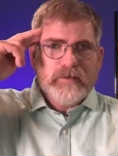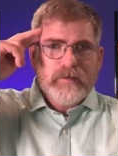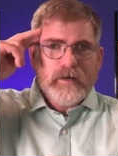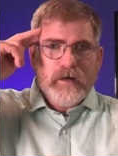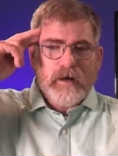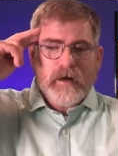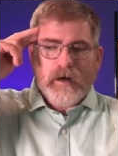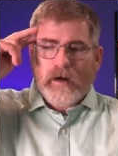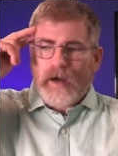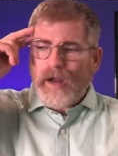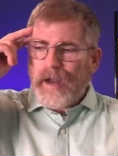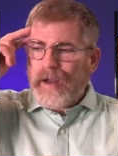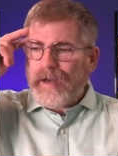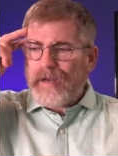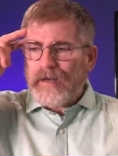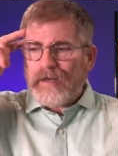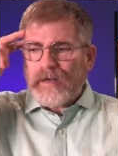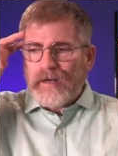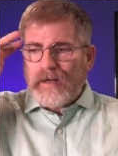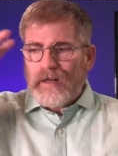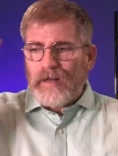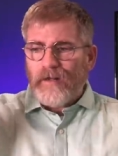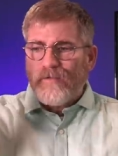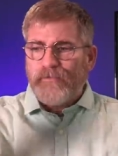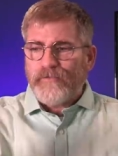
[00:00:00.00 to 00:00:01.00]
All right?
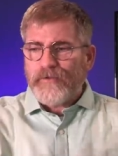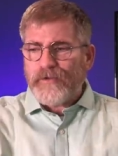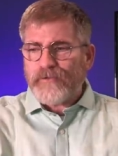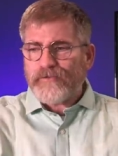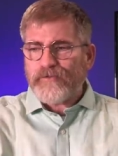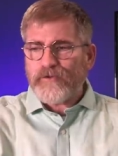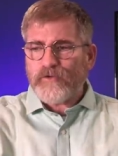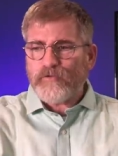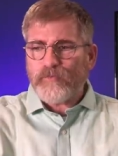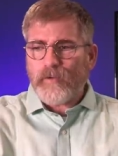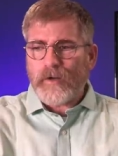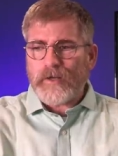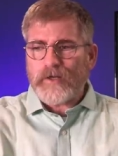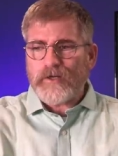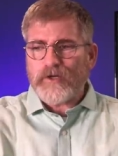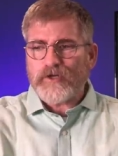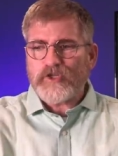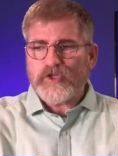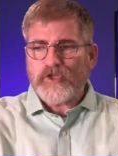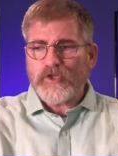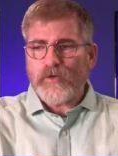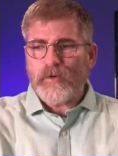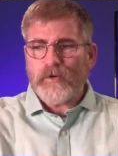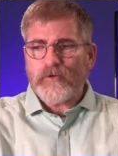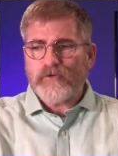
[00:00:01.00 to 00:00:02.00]
This is what
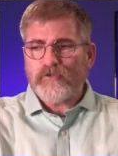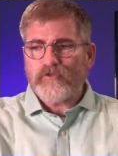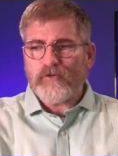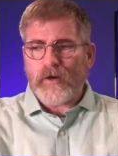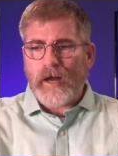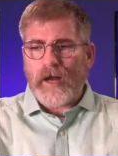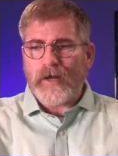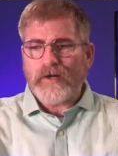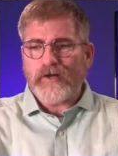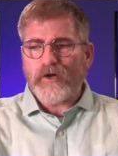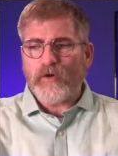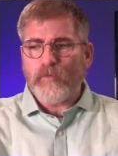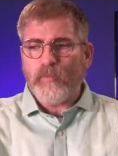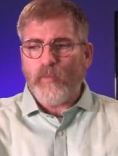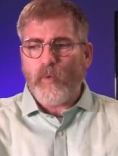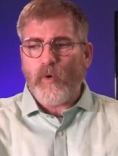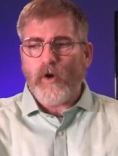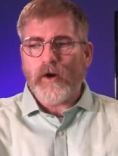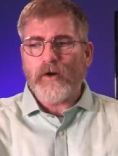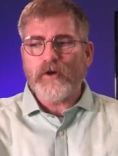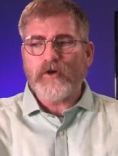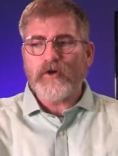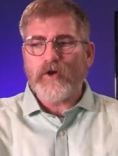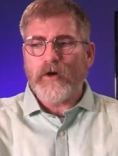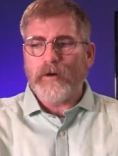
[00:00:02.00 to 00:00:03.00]
Yeshua is trying to
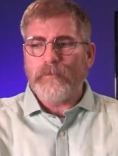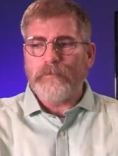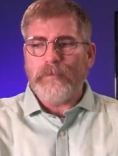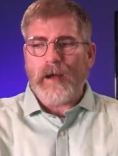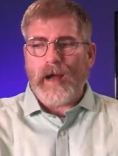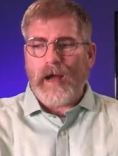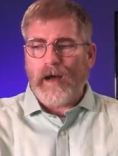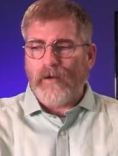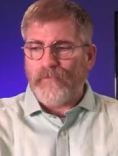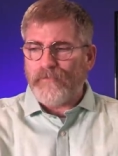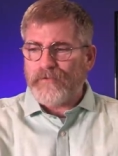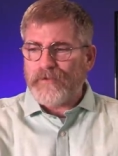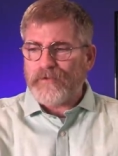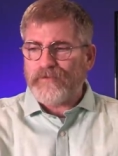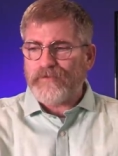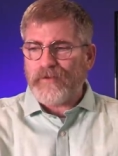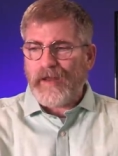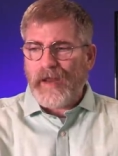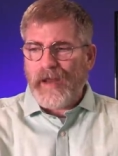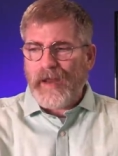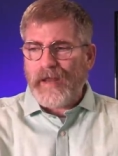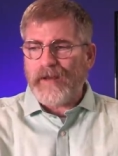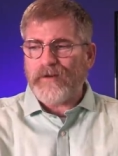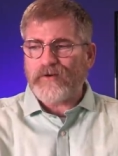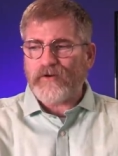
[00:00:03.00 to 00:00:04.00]
warn you about. This
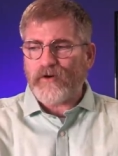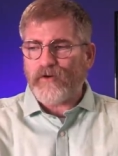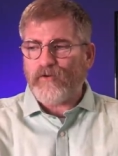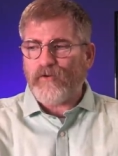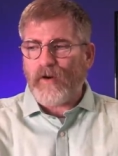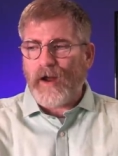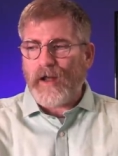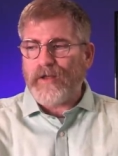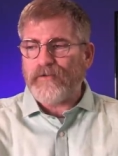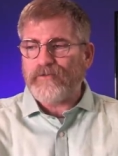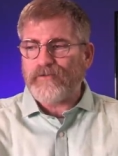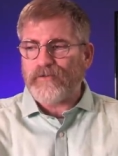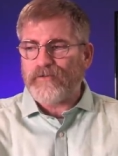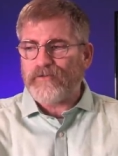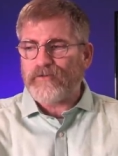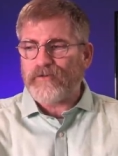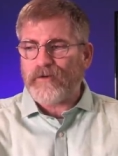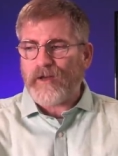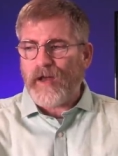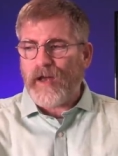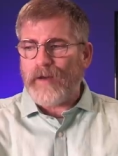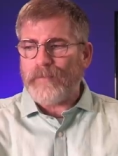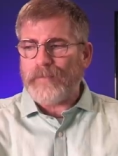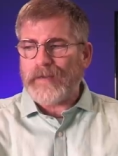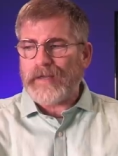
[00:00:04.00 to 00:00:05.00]
Antichrist is
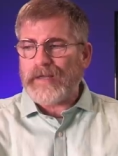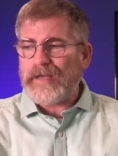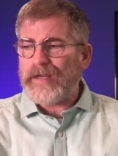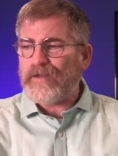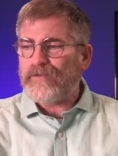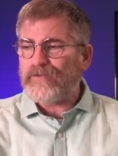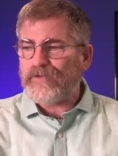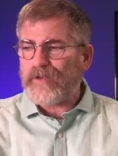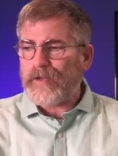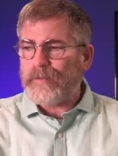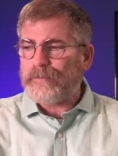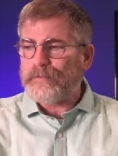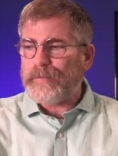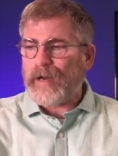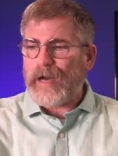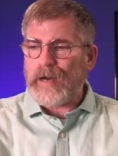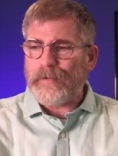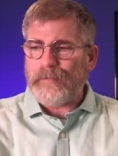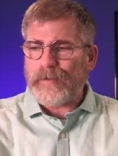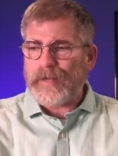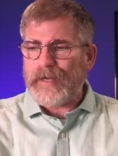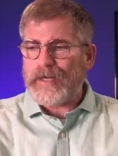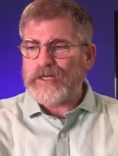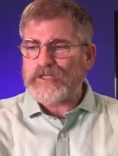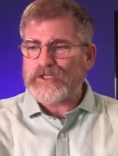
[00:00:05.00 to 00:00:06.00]
coming. He's the
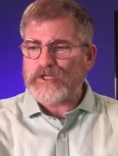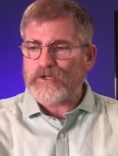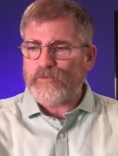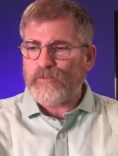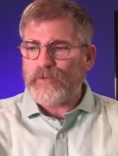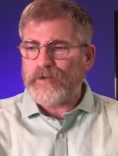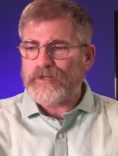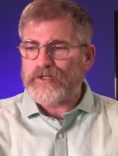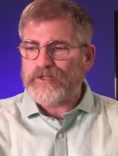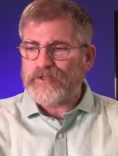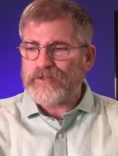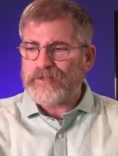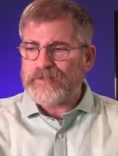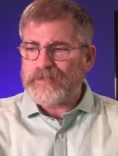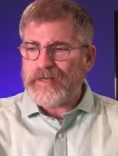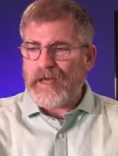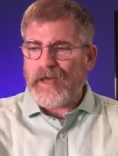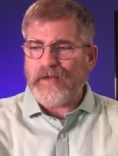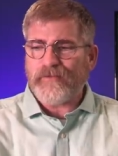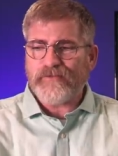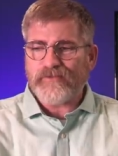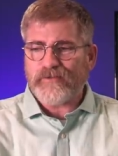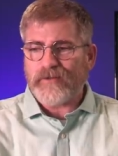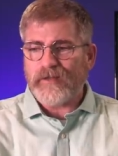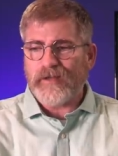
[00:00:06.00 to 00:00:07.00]
abomination which
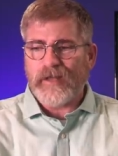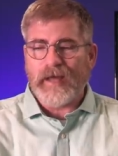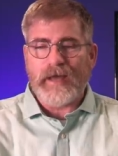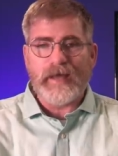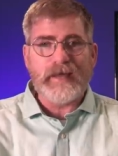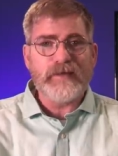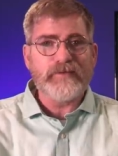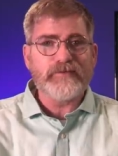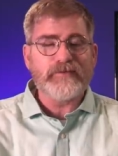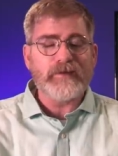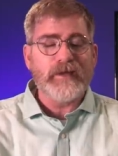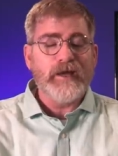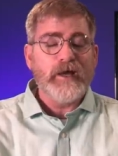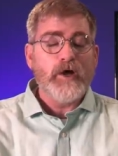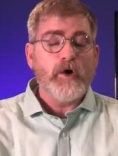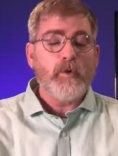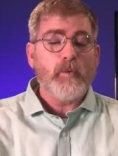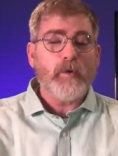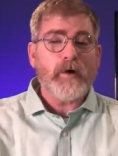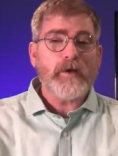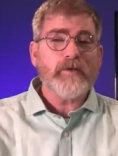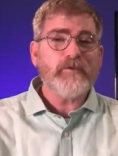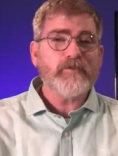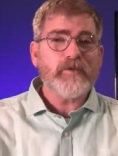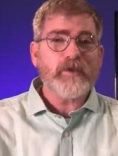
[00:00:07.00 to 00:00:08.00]
desolates.
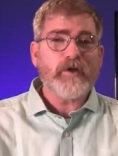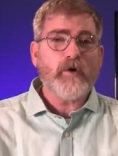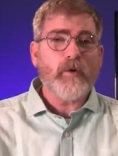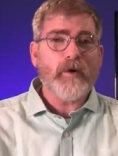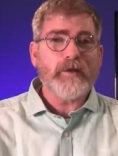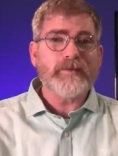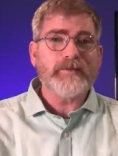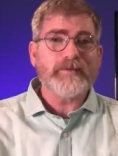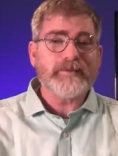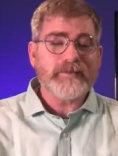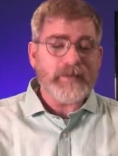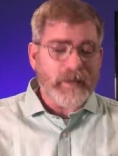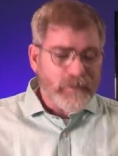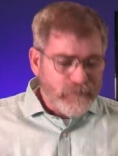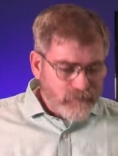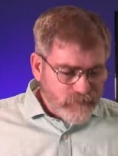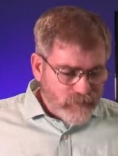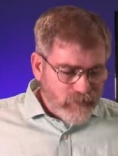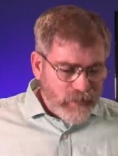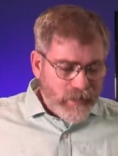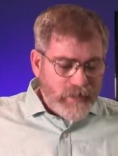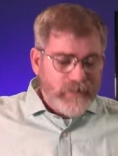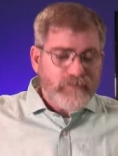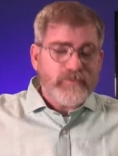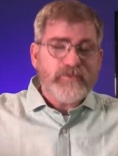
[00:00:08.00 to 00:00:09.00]
What is he going to
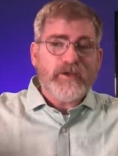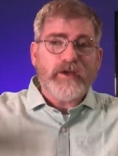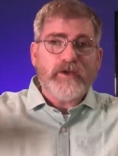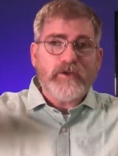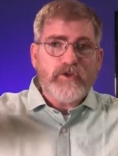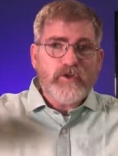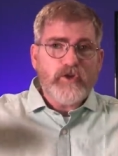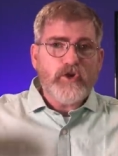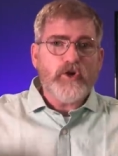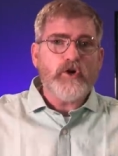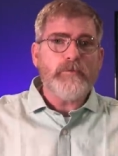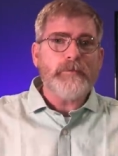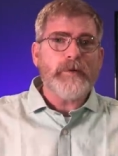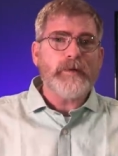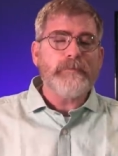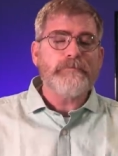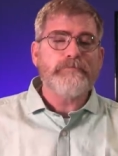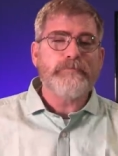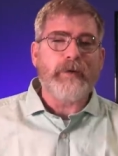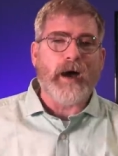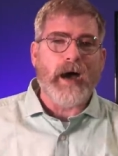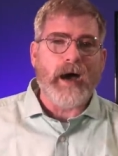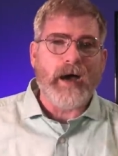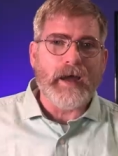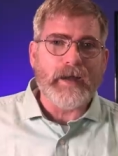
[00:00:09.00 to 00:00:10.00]
desolate? The
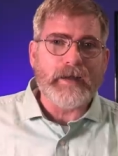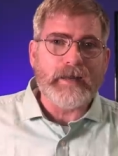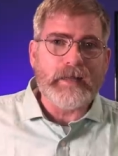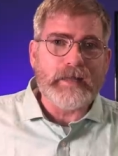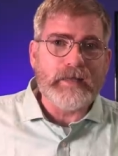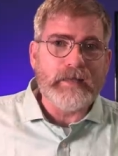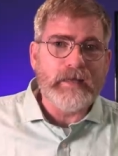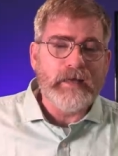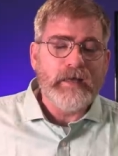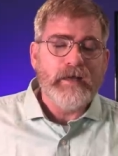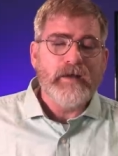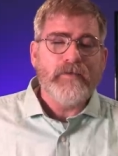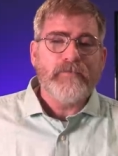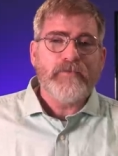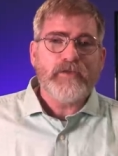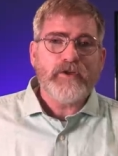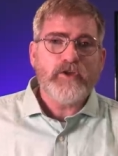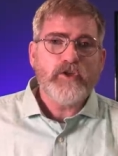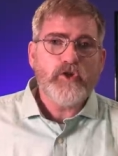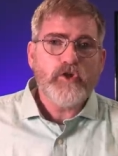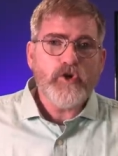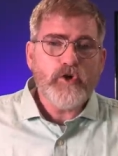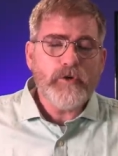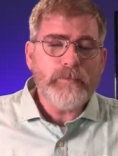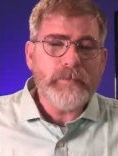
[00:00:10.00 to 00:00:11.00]
human body, the
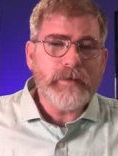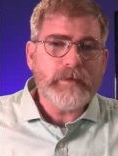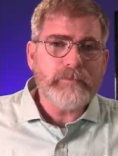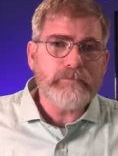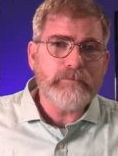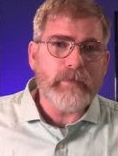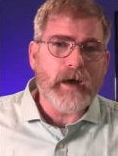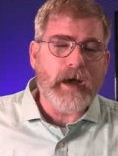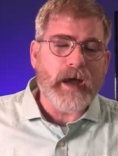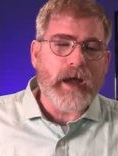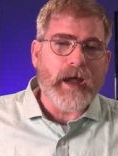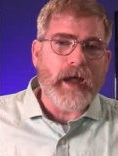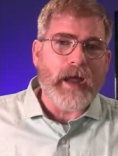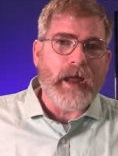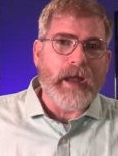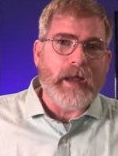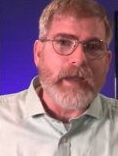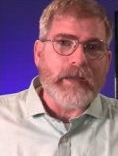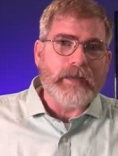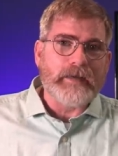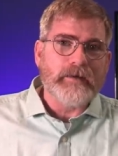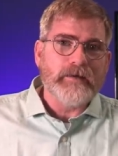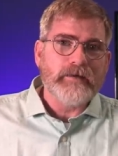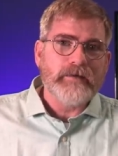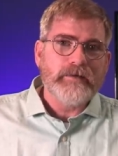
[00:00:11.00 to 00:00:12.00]
human
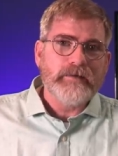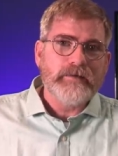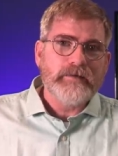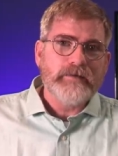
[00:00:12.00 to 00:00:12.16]
mind.